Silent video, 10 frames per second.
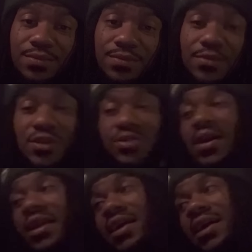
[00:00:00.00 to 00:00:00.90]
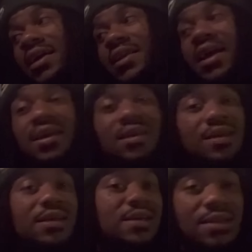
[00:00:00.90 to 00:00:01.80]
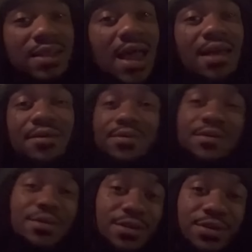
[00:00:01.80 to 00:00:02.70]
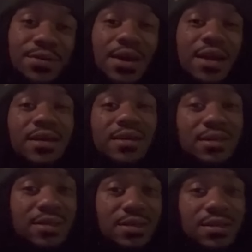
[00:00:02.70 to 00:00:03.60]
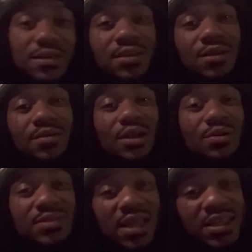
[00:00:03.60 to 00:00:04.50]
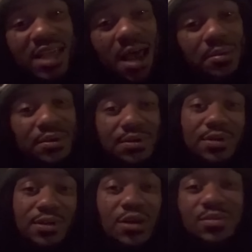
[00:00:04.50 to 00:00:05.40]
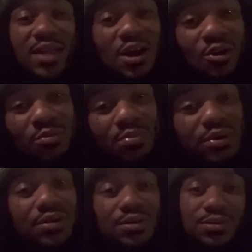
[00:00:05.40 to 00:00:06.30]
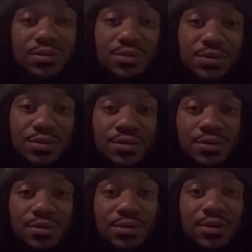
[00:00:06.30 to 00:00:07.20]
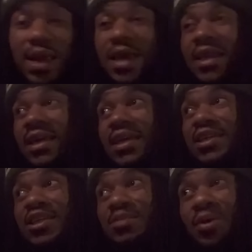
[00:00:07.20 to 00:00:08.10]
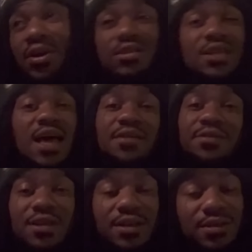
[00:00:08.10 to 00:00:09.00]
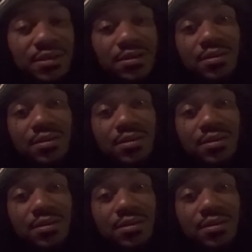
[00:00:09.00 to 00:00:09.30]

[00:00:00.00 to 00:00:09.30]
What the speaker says: But you got to end their life. You got to, close their chapter, close their whole book. They ain't even get to experience life or nothing.